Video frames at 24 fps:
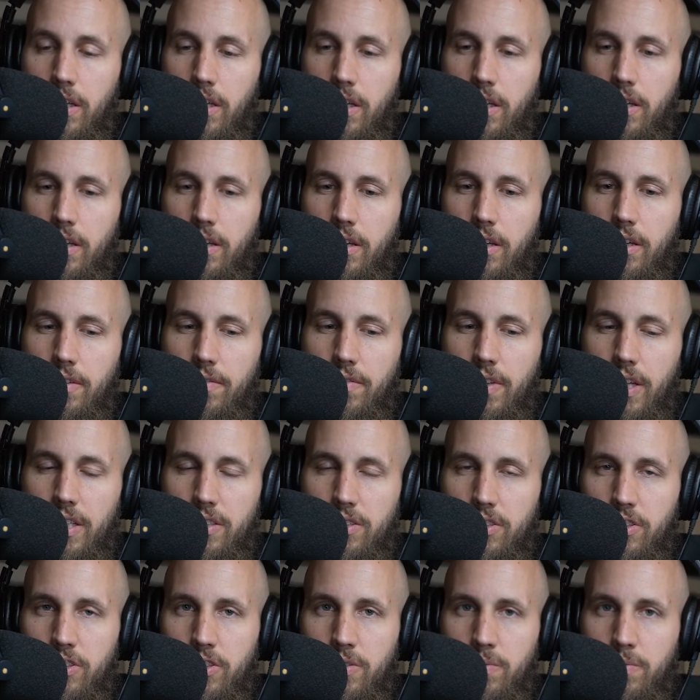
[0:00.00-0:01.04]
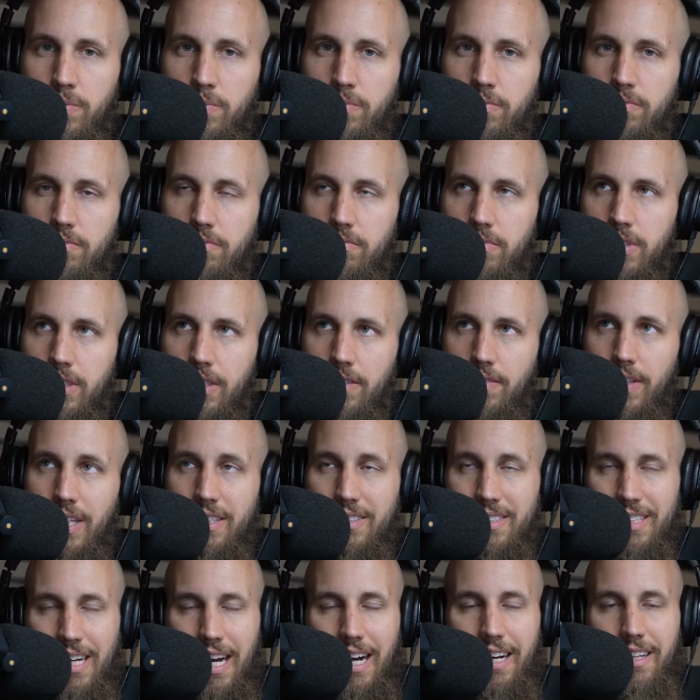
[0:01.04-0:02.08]
if that's
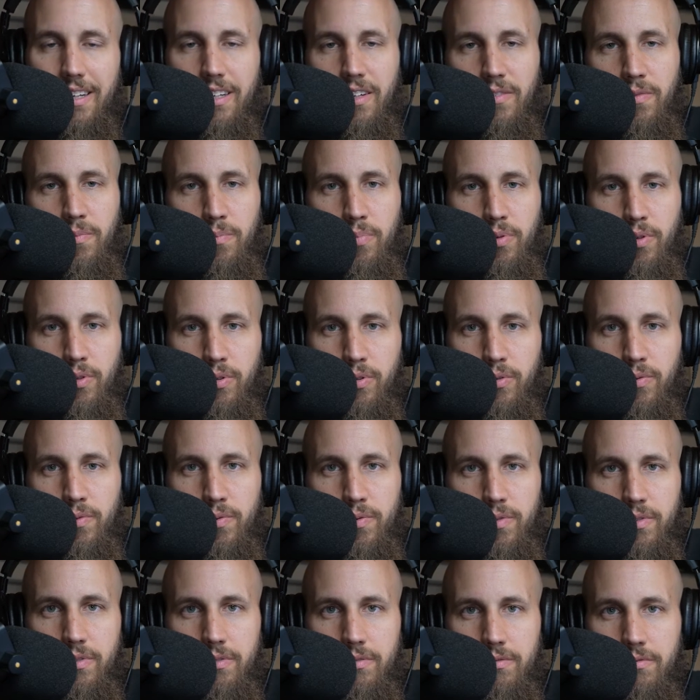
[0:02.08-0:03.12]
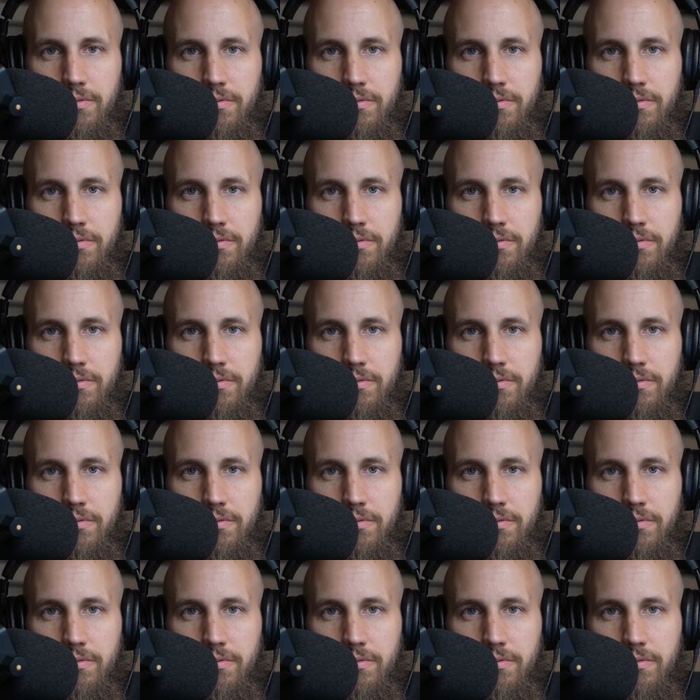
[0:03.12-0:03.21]
not enough proof